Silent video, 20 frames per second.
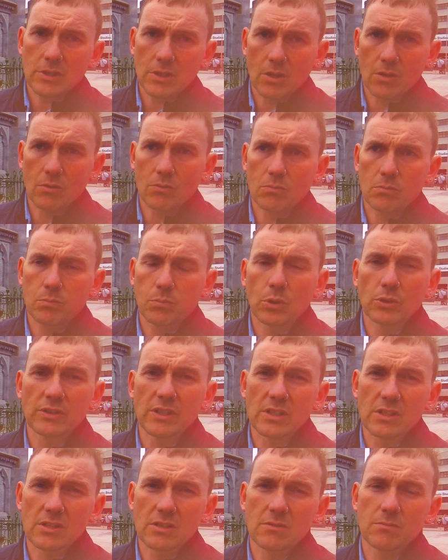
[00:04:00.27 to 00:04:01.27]
you know, put
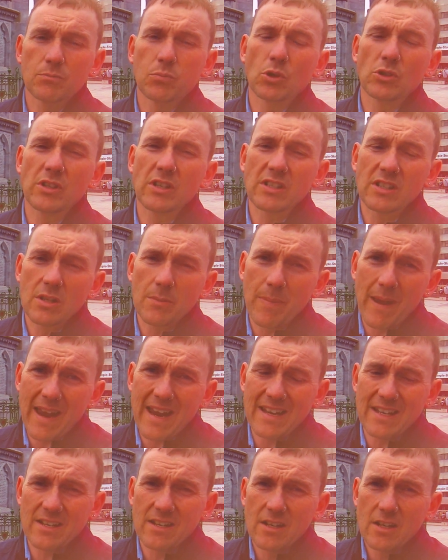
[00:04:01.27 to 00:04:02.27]
this to
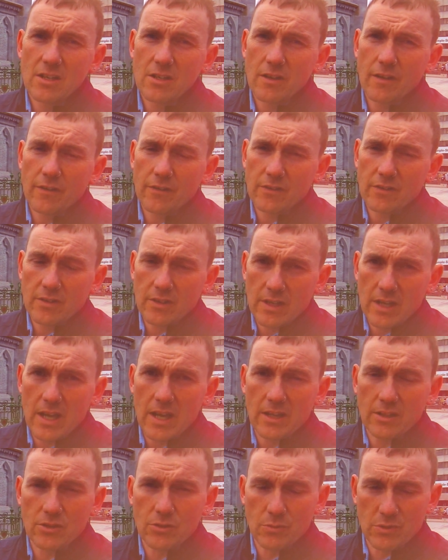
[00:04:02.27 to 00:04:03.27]
bed
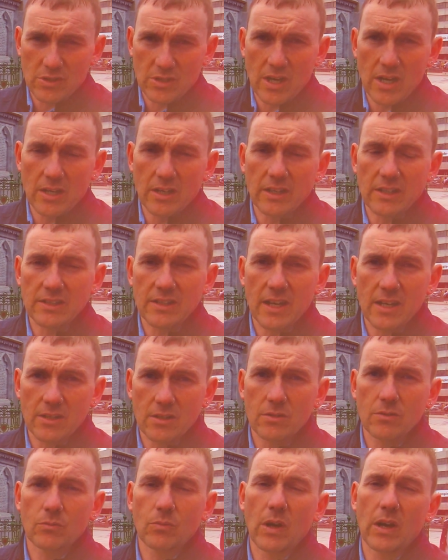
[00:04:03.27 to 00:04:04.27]
to a certain extent
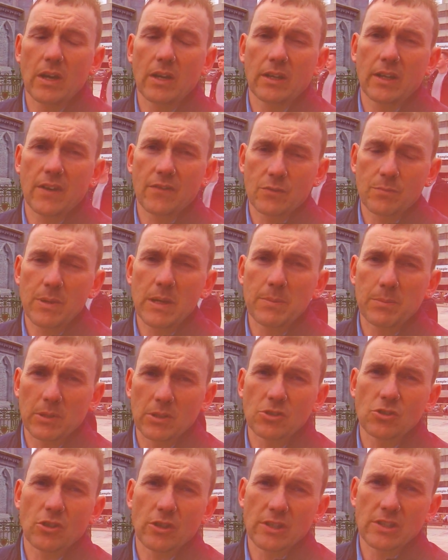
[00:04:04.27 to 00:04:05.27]
where it gives people
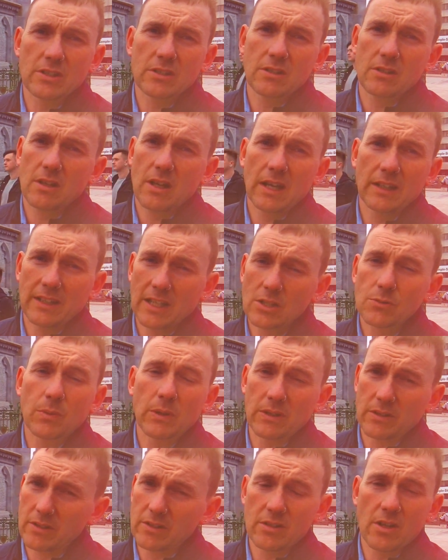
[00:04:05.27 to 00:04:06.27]
a choice, and that's
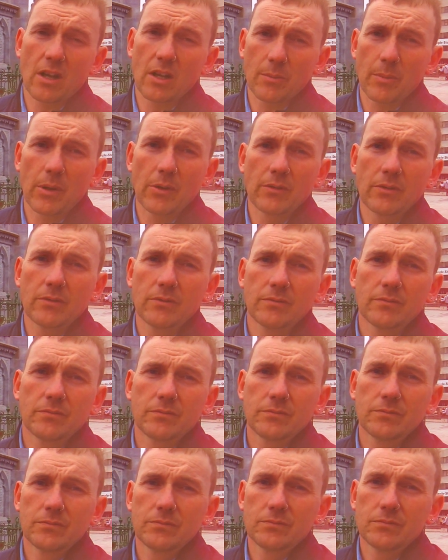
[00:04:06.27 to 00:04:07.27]
why it's on.
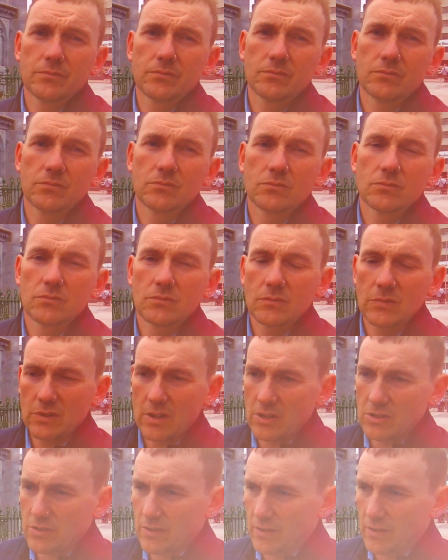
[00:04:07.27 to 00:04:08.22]
Okay, thank you.